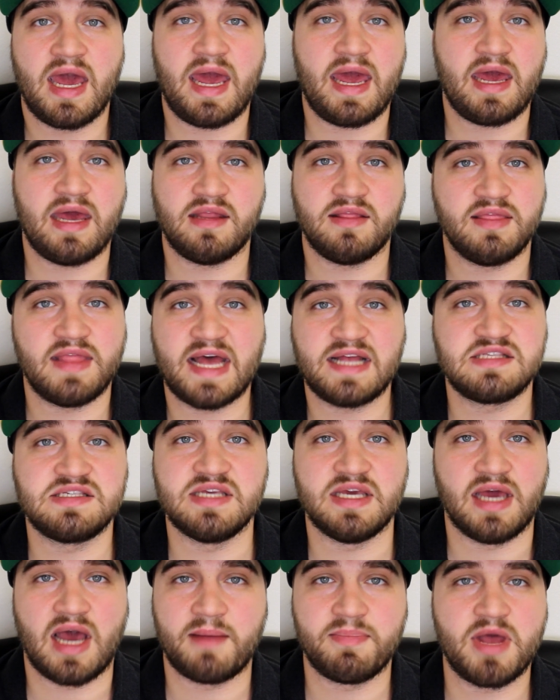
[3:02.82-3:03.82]
and that's
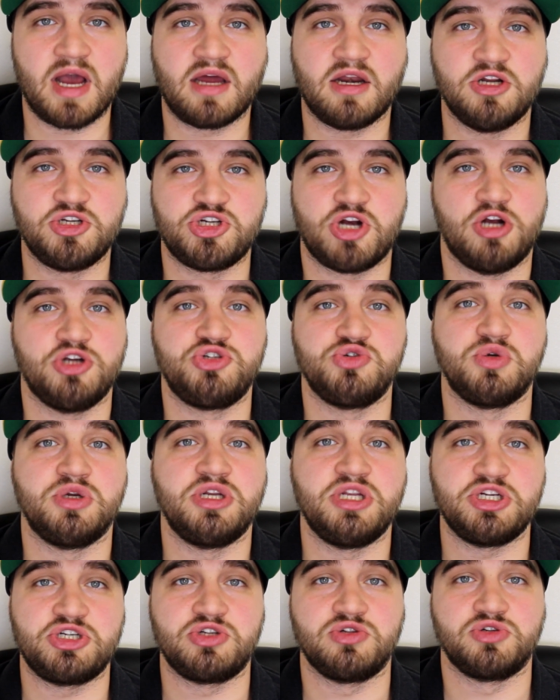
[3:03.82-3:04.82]
it. I'm not going to charge you an
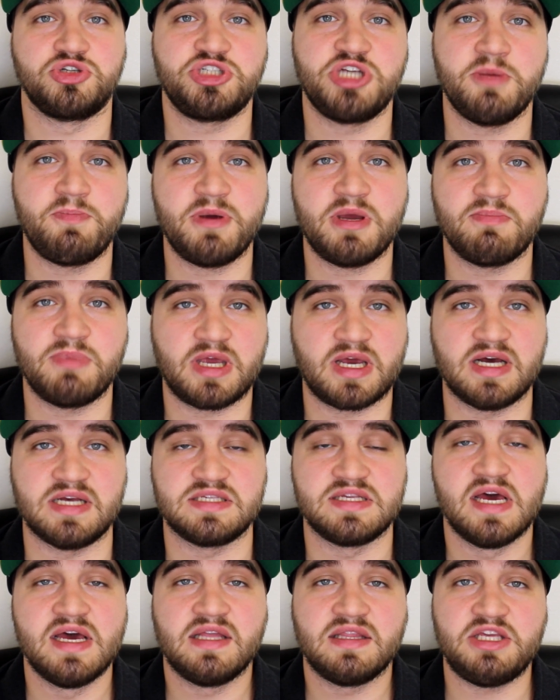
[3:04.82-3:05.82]
additional shipping
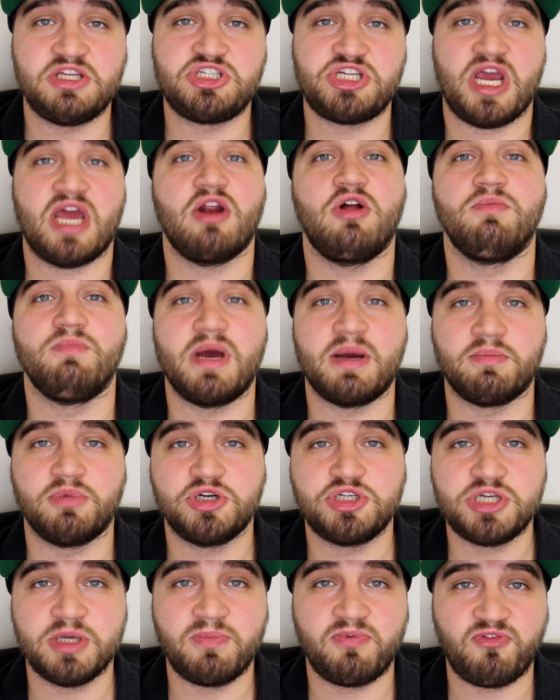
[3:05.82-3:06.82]
because the channel
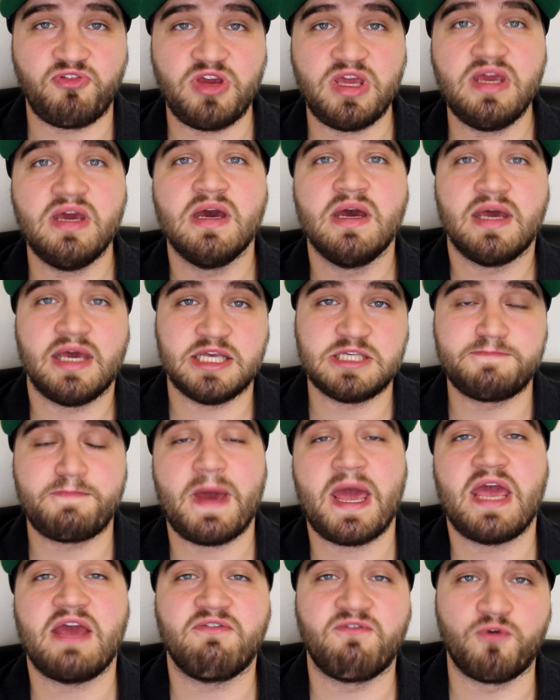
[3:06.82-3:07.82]
membership fee is
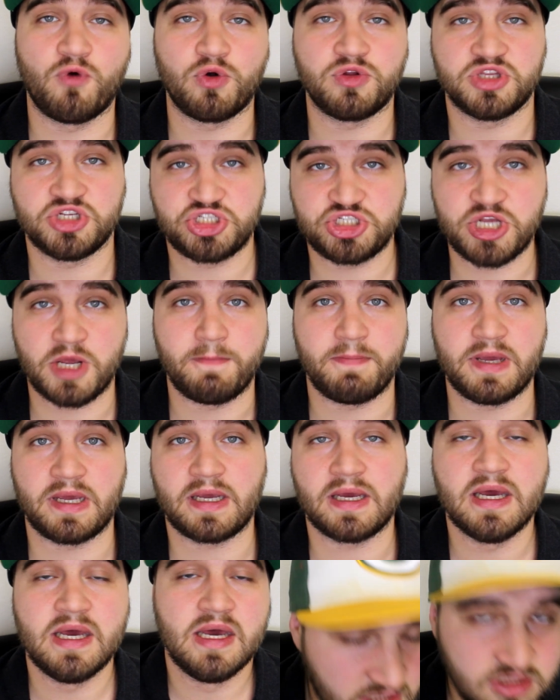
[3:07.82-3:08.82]
paying for the
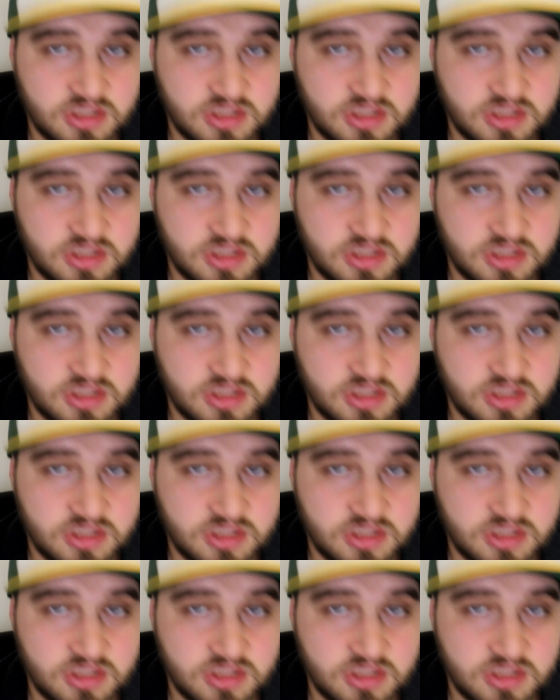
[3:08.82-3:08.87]
shipping.